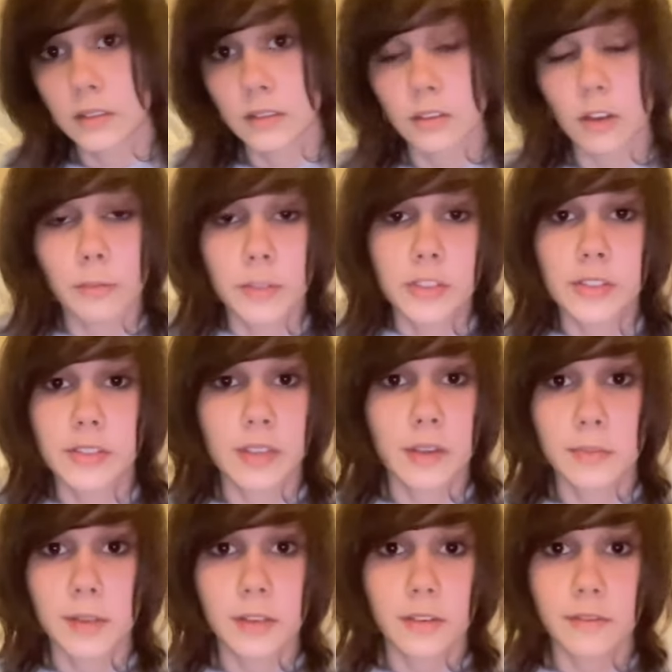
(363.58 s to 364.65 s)
Not much to say
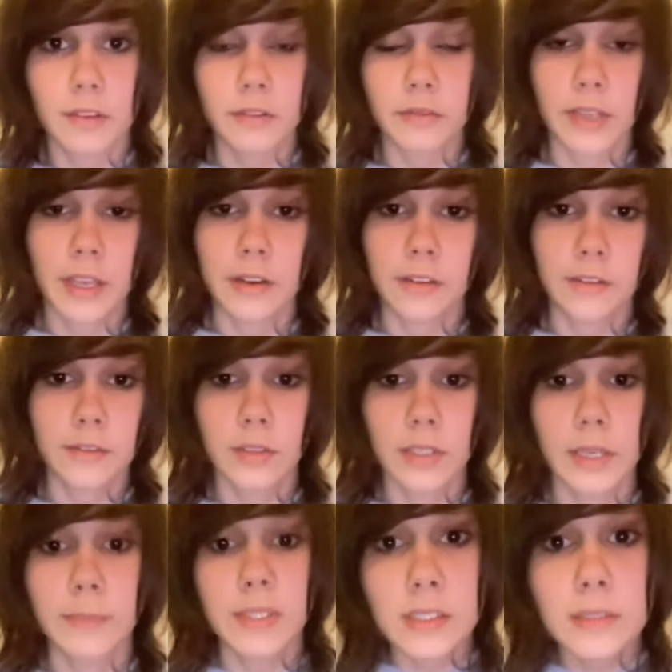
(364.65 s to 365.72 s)
about it. I've only had it a few
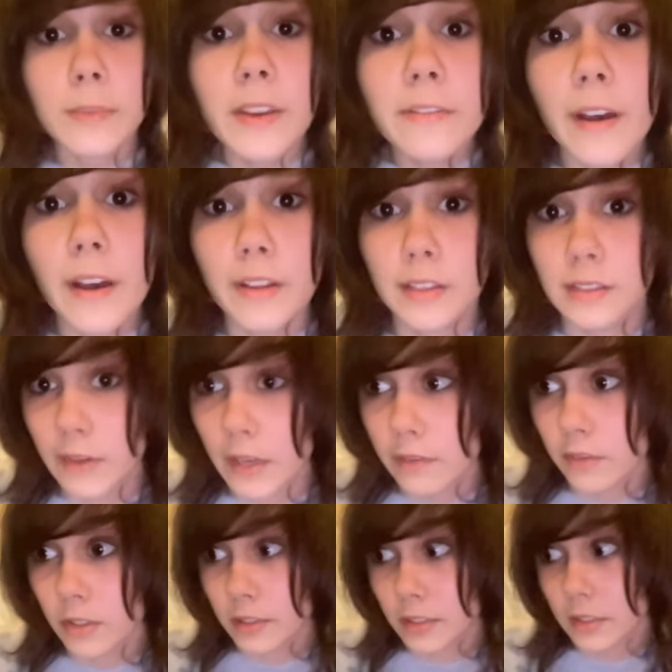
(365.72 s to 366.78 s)
times. It's my father's
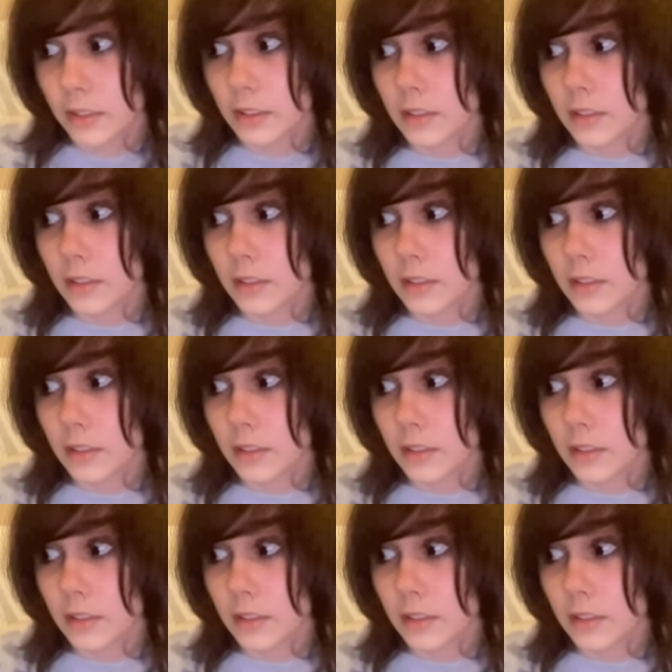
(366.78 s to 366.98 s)
favourite.